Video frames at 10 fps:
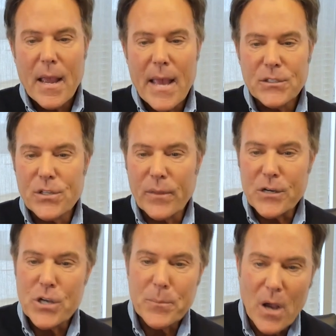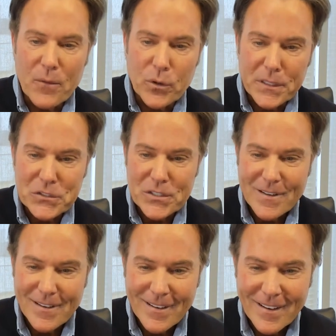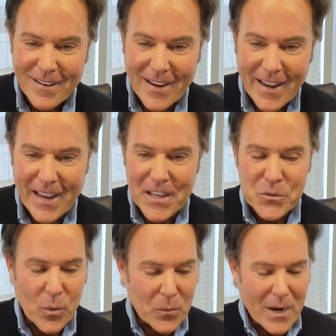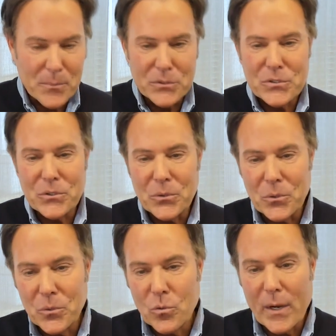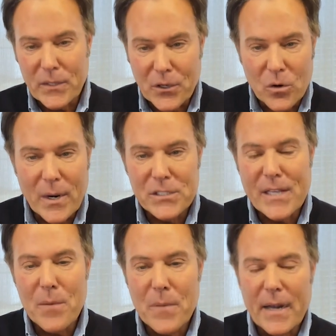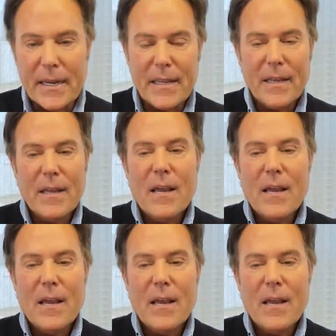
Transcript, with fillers: And so they jumped off with us, and we were able to quickly go raise that money,